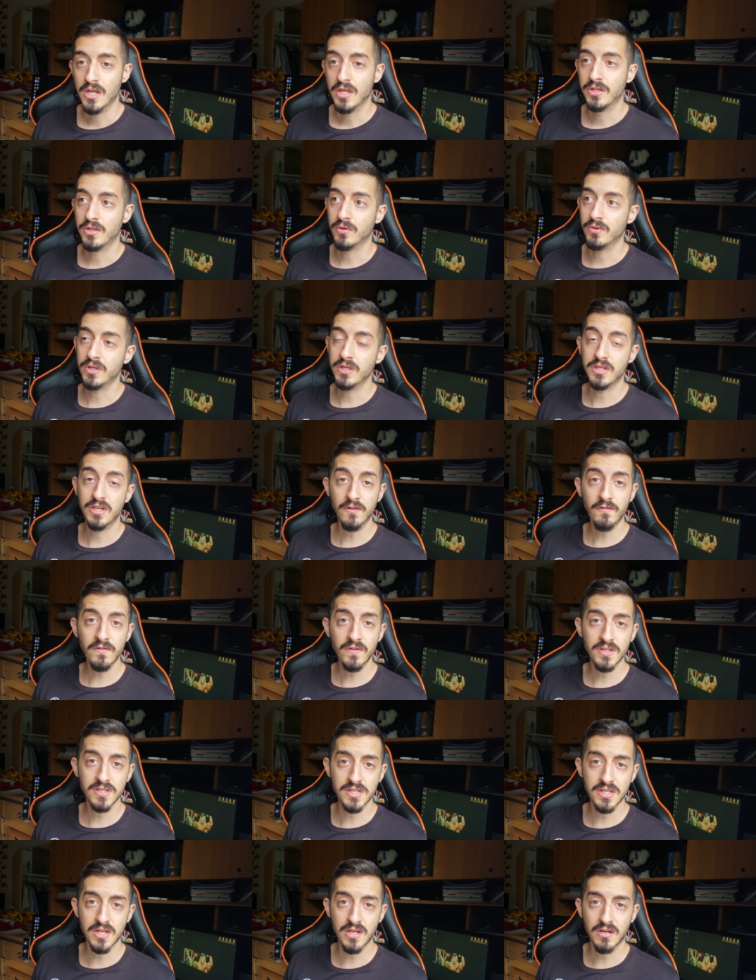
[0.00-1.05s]
The only
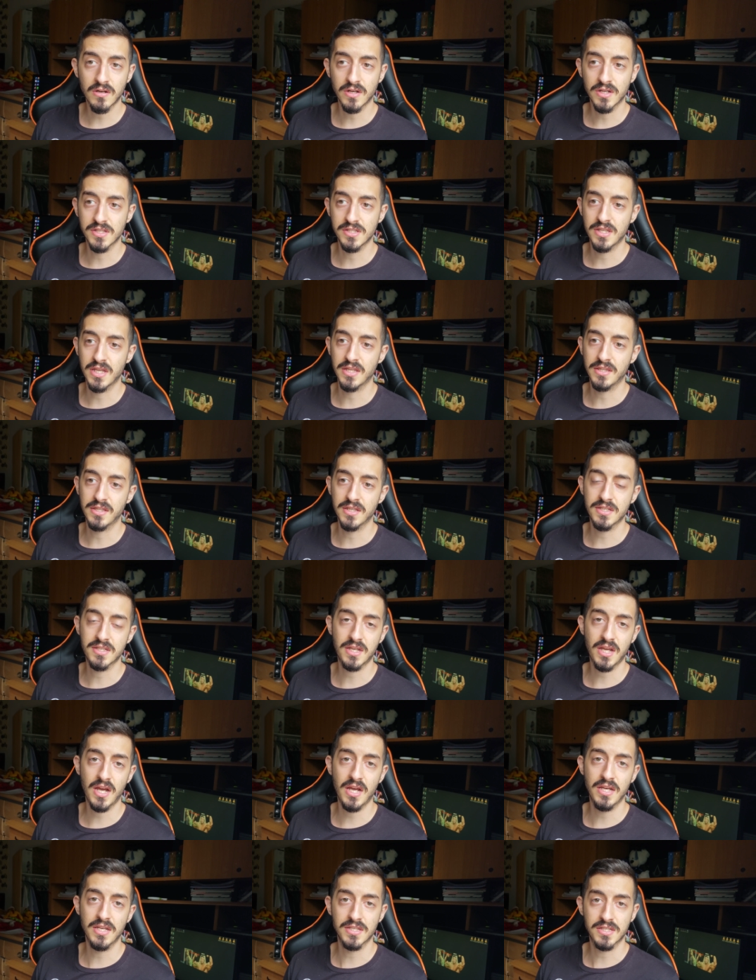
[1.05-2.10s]
difference here is that this
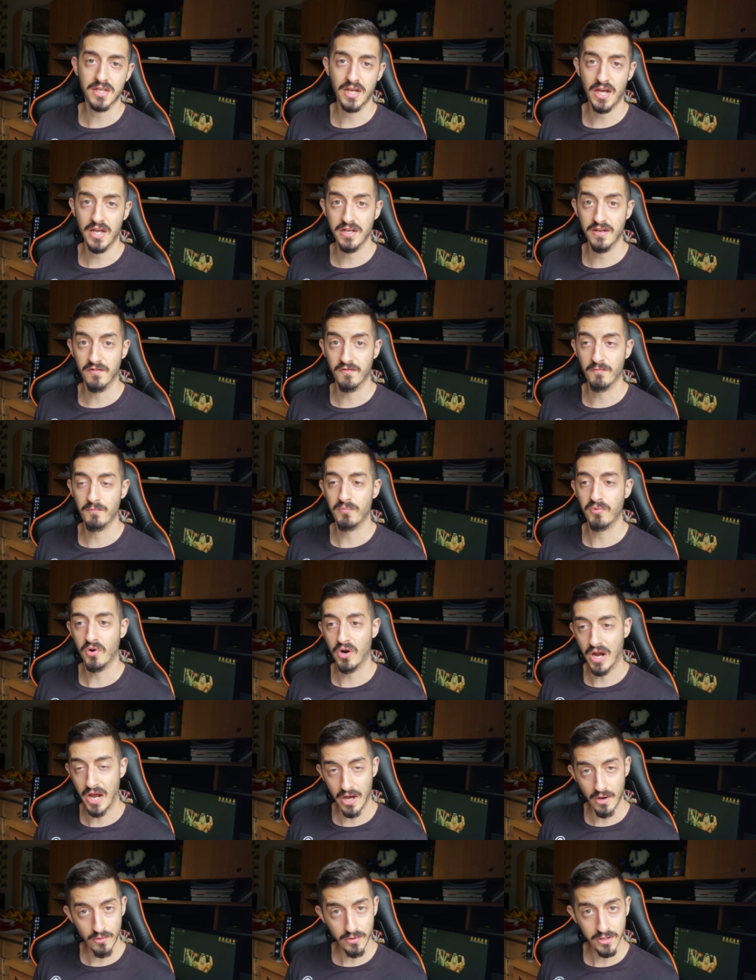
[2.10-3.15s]
guy is kind of
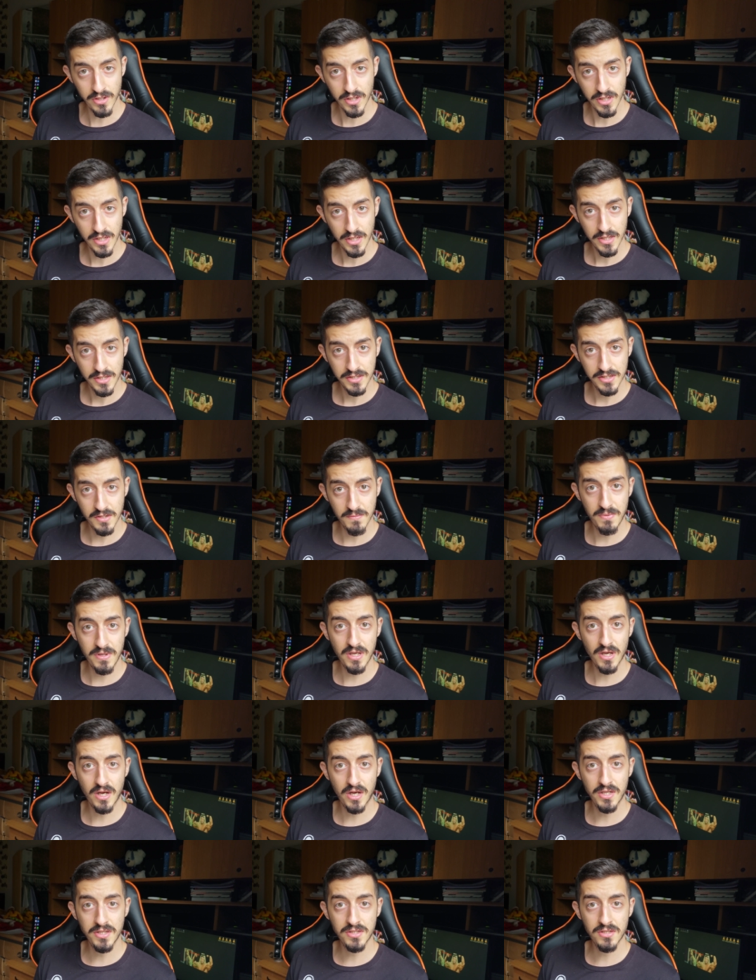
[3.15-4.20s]
proud to be a
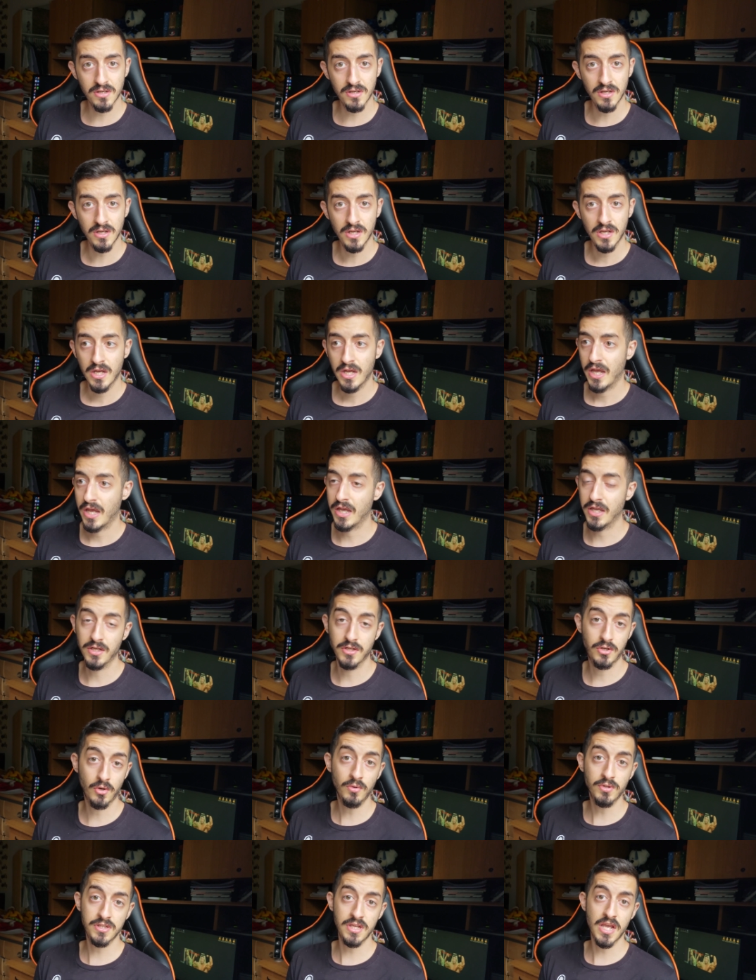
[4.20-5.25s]
hunter, and
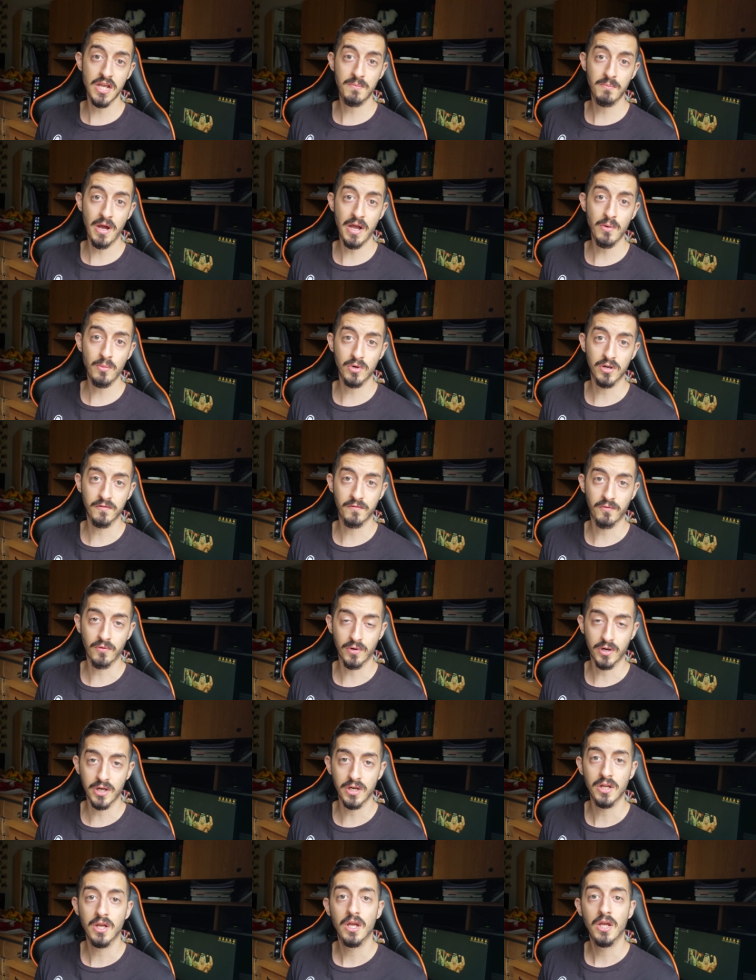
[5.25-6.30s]
don't take my word for
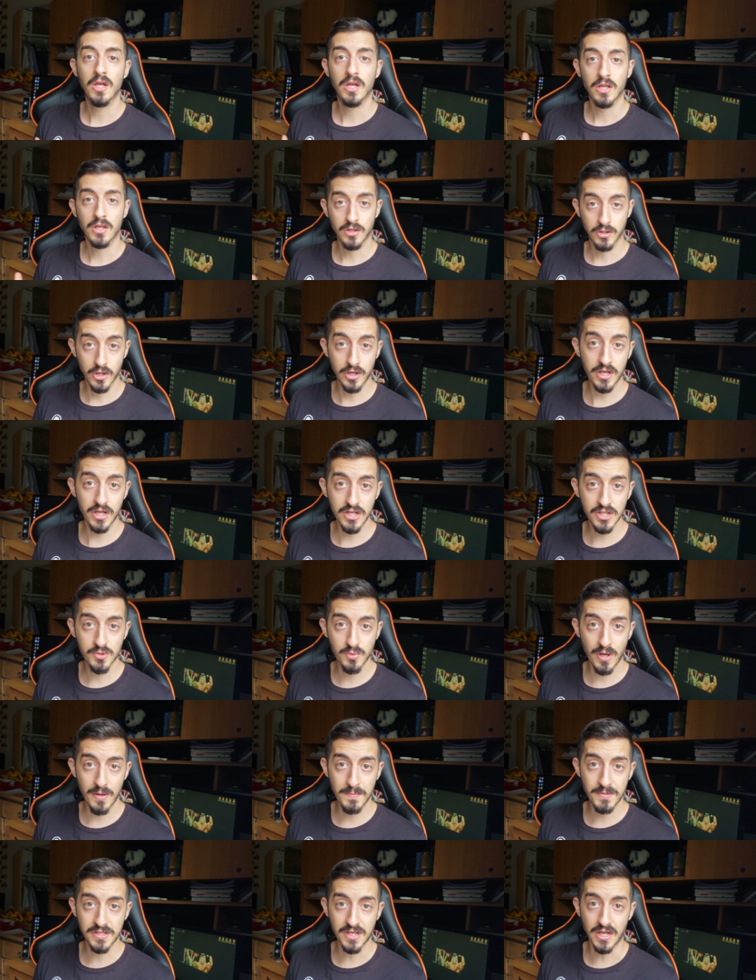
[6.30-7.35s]
it, look at his
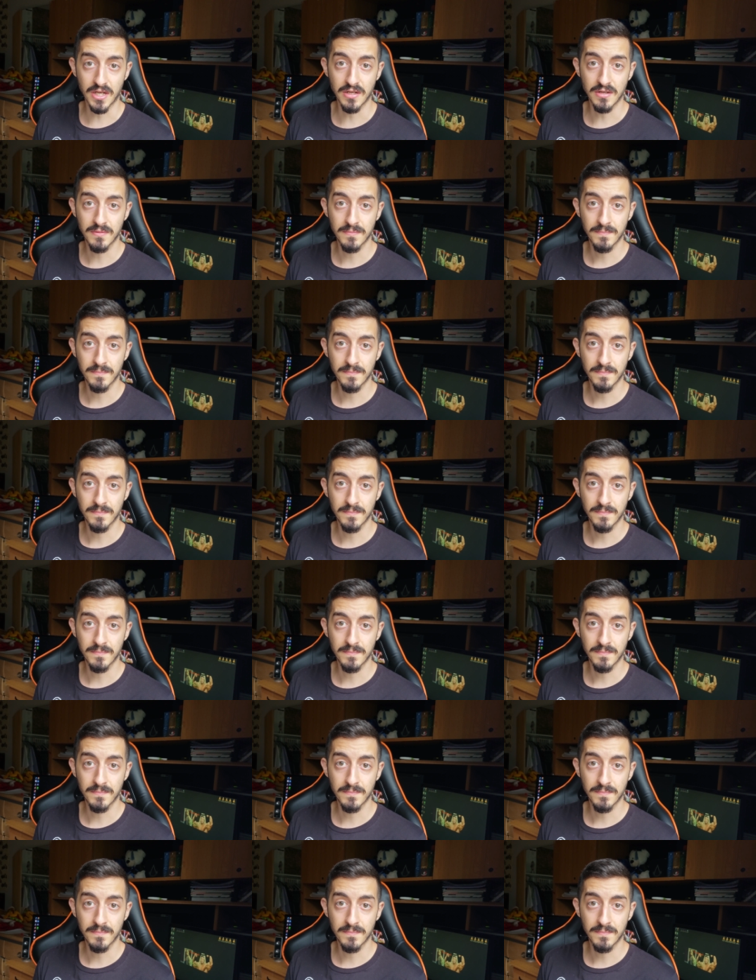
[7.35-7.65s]
website.